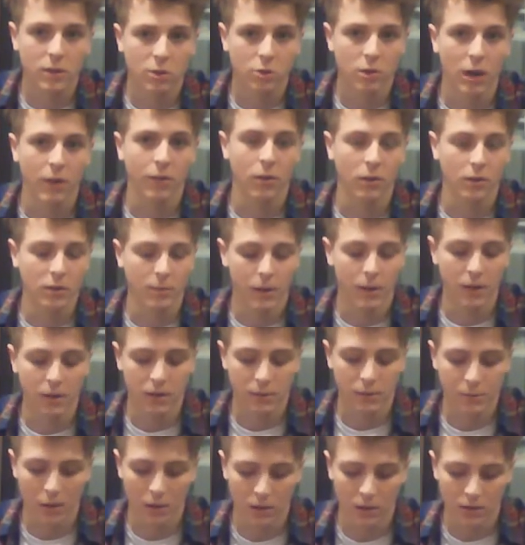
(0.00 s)
travel to meet
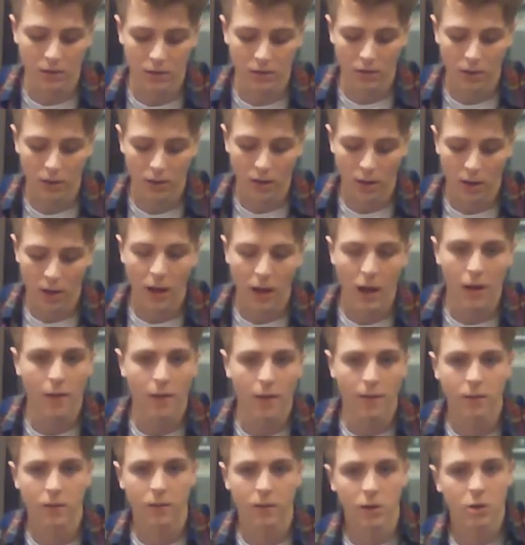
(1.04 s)
this person, and
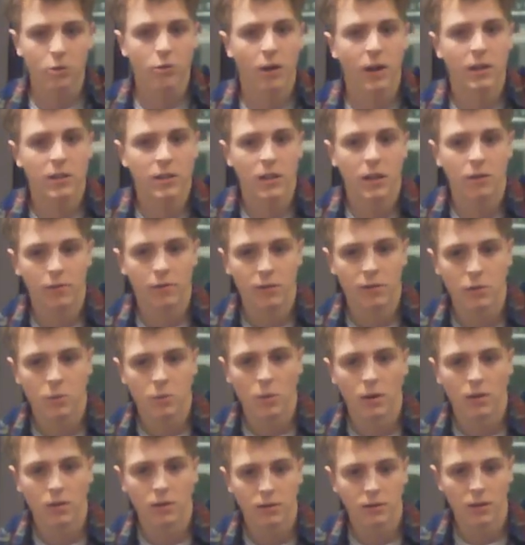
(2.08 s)
then the criteria as
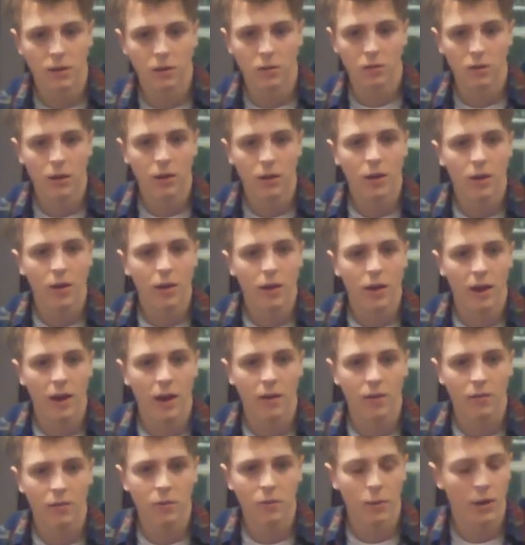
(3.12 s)
well. So
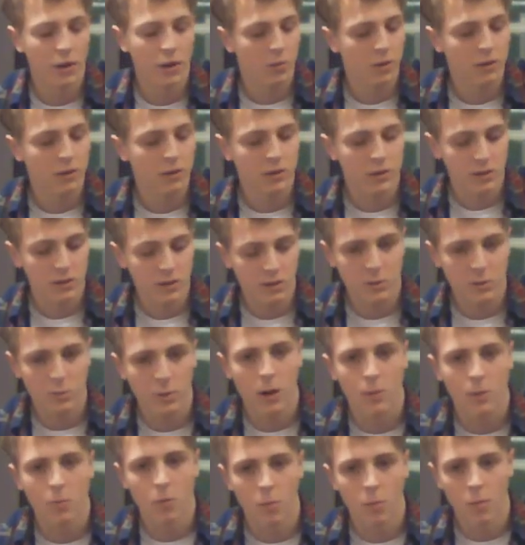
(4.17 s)
the way it works is you
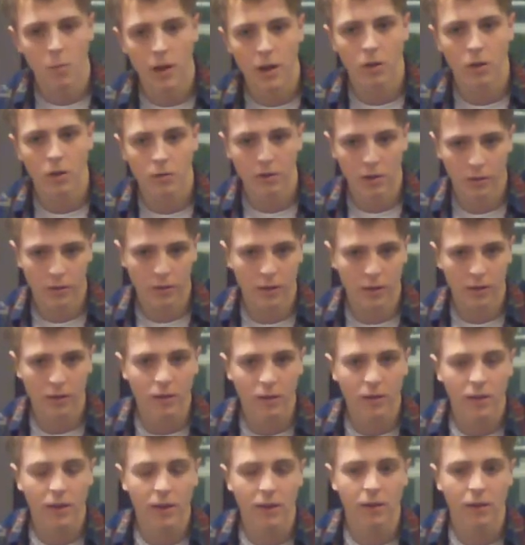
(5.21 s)
swipe one way or the other
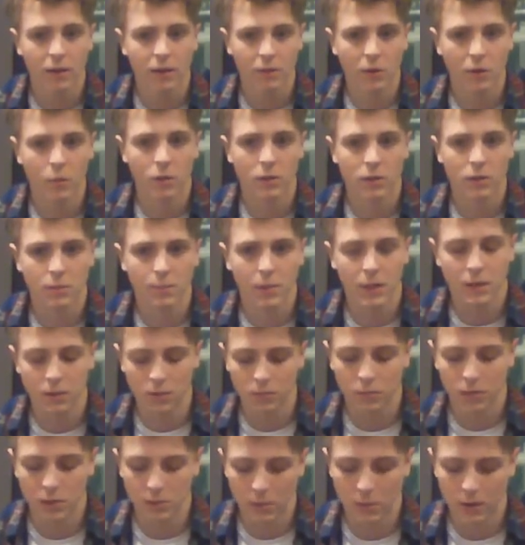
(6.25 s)
if you want to meet up
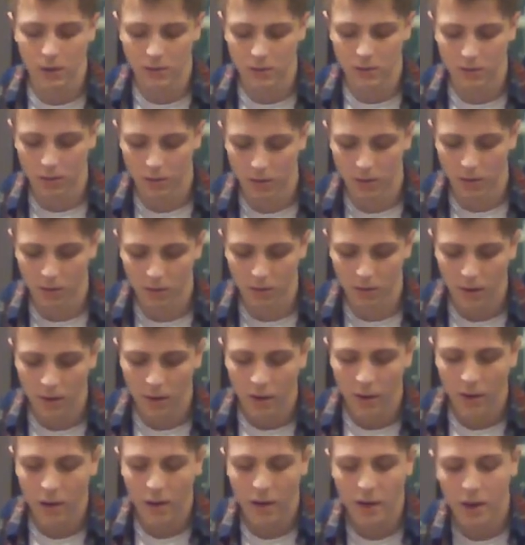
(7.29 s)
with this person or not.
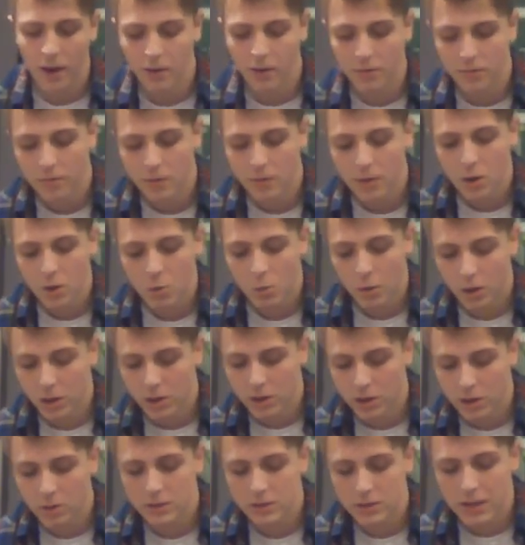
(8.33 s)
We're going
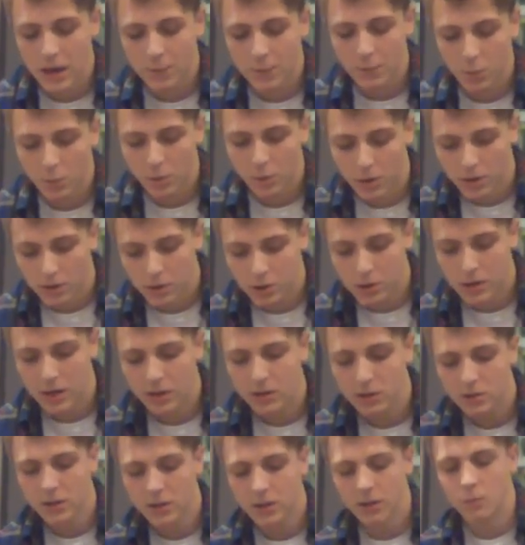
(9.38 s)
to use that, but we're going to
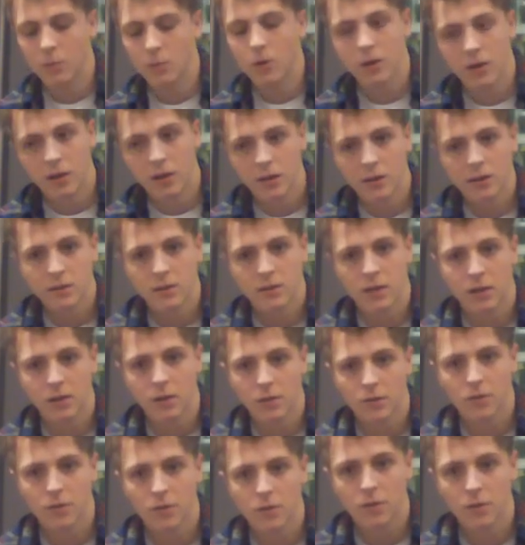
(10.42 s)
change it, and we're going to, instead
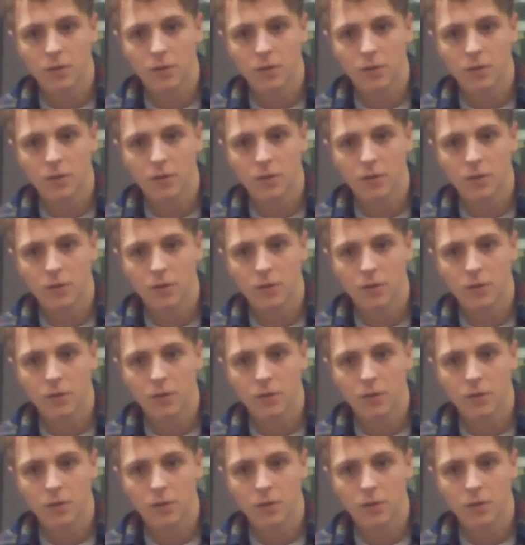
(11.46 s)
of